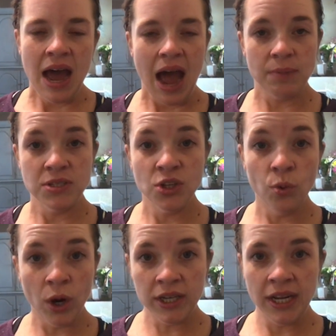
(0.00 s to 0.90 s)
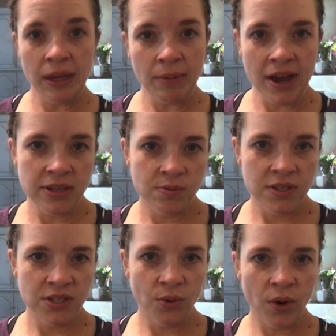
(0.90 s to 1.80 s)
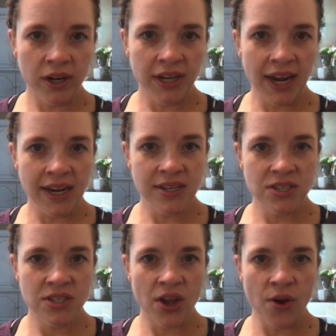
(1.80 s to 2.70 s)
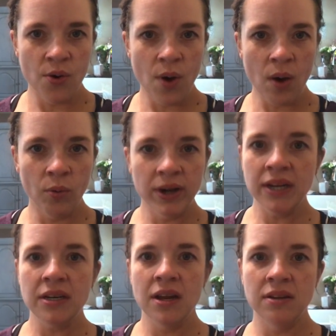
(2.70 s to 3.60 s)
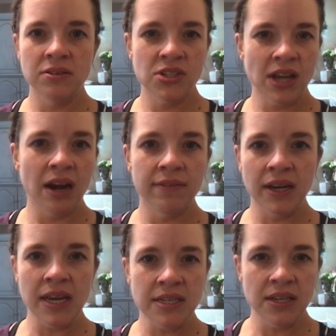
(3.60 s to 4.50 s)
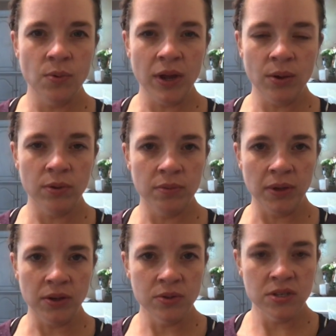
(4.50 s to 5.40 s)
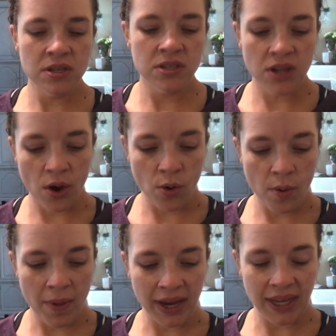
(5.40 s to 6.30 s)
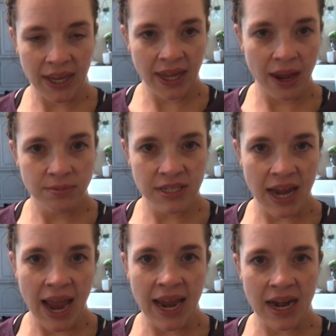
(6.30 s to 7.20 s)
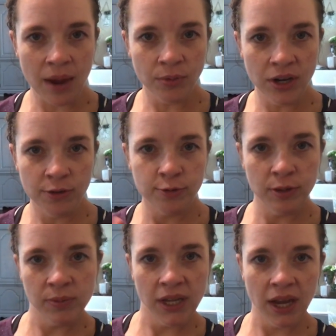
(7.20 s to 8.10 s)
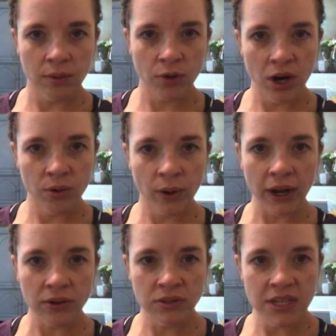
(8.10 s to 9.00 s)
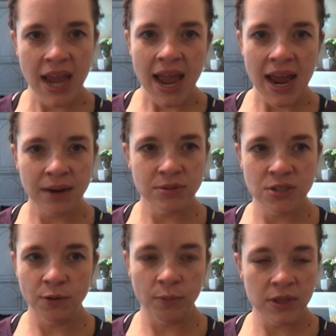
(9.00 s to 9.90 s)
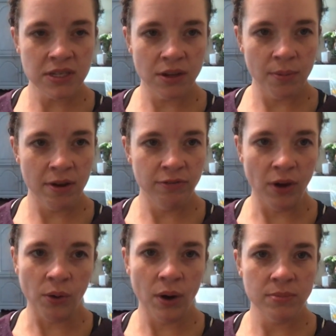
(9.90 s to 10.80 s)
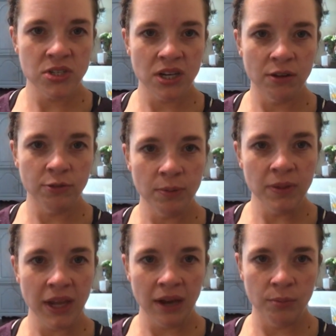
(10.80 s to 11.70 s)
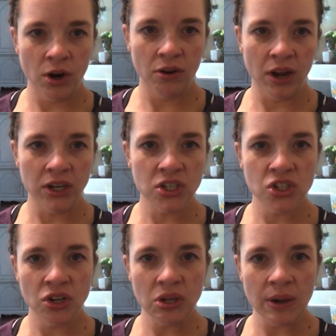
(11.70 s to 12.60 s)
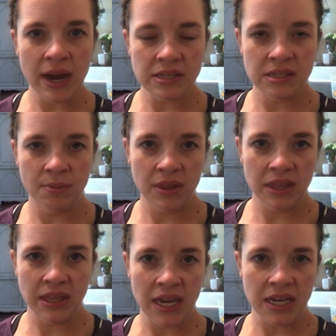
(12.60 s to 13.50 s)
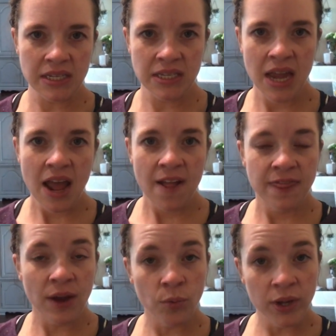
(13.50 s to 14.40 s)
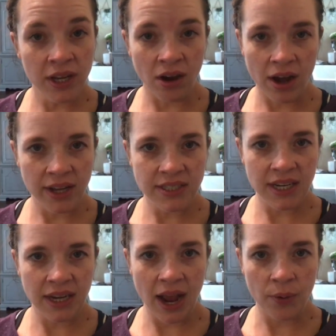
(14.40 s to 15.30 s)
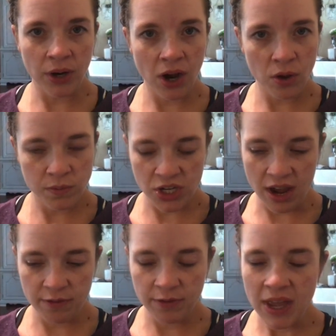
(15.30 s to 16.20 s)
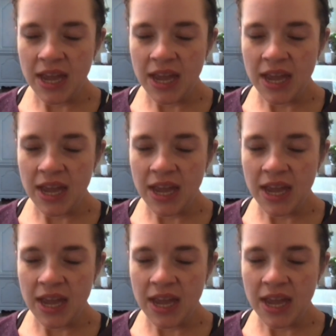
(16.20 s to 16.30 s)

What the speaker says: I'm still working, my husband's still working, so I wanted just kind of an easy week with meals. So my kit came today, and I'm going to flip the camera around, and I'm just filming this on my phone. I'm just going to flip the camera around and show you guys some of the things that we got in our Home Chef.